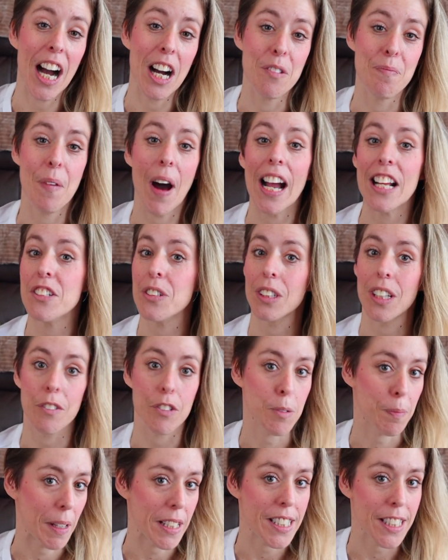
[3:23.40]
I do love
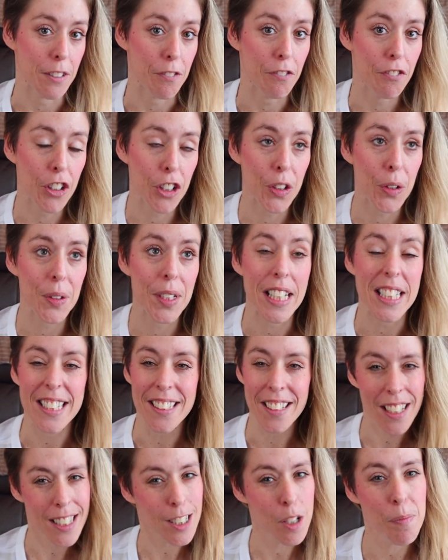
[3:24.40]
spicy food. It's
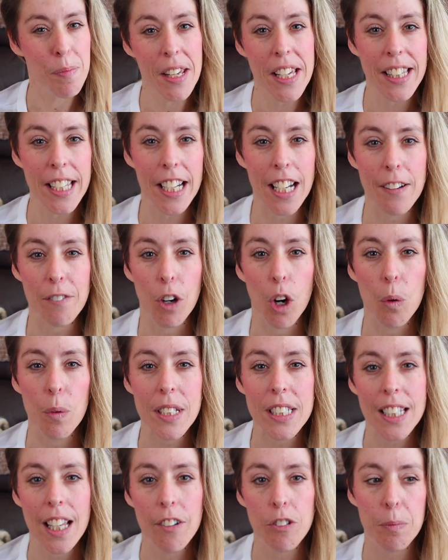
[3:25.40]
not something that I've
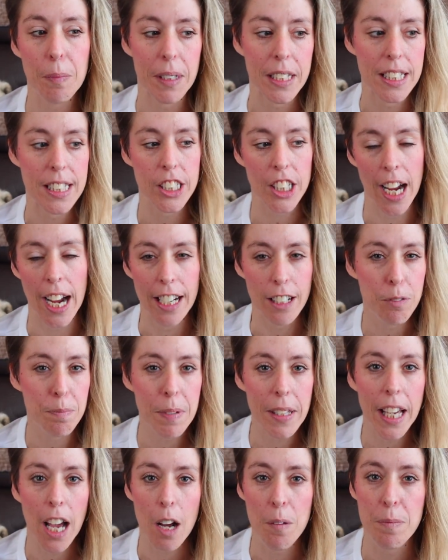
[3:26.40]
always loved, but it's kind of
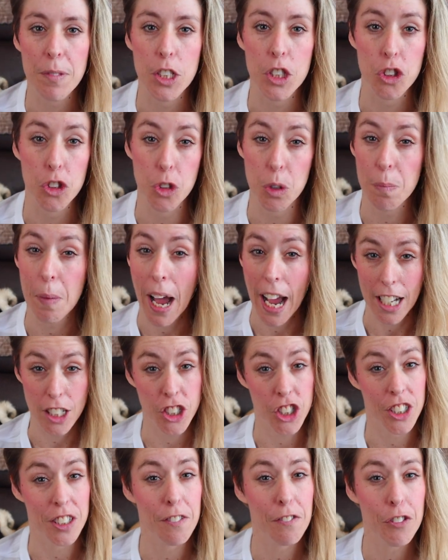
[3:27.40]
become this new
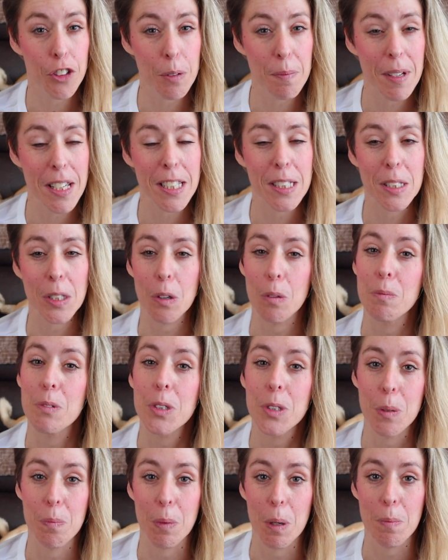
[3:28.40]
passion for me, so I'm
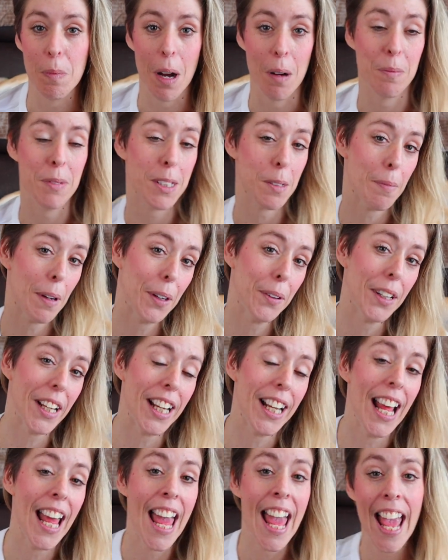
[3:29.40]
super pumped about
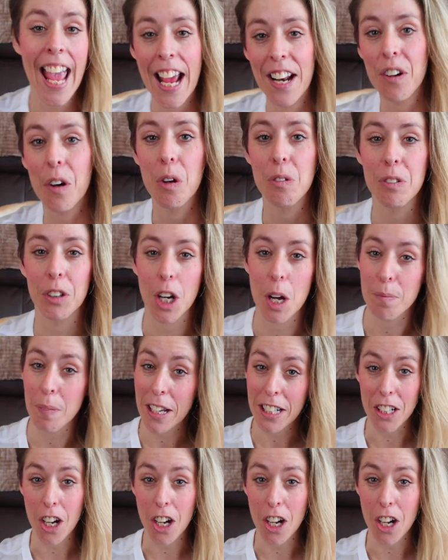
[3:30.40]
it. And over on my